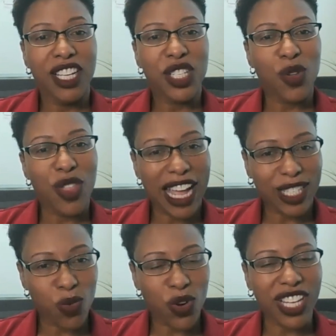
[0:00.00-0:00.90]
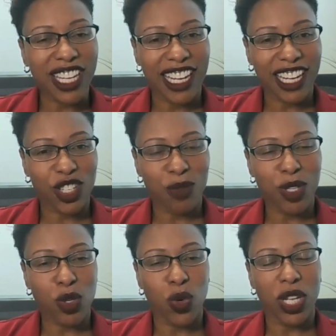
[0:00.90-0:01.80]
So that's where the connection
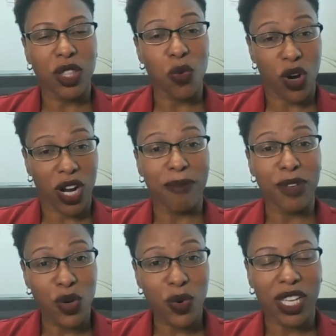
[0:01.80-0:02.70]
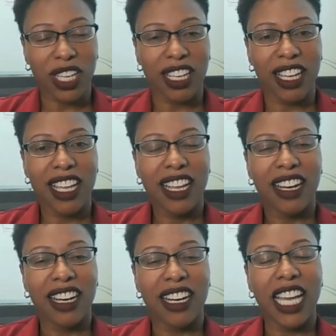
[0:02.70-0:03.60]
between the work I'm doing
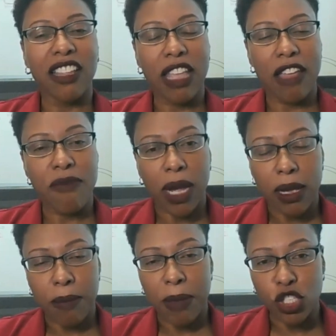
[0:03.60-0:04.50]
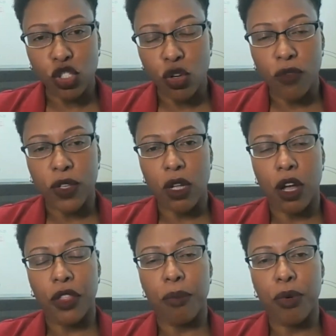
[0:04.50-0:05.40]
and my service
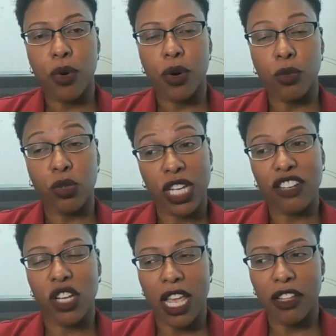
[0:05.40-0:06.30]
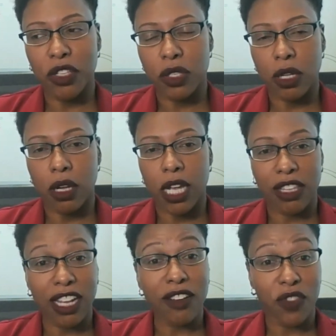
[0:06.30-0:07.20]
on the board, which actually ends at
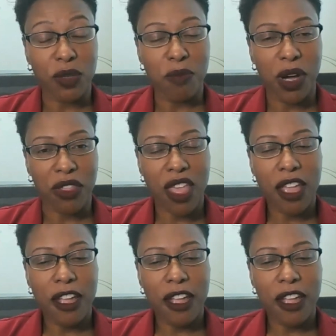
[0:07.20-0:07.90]
the end of this month,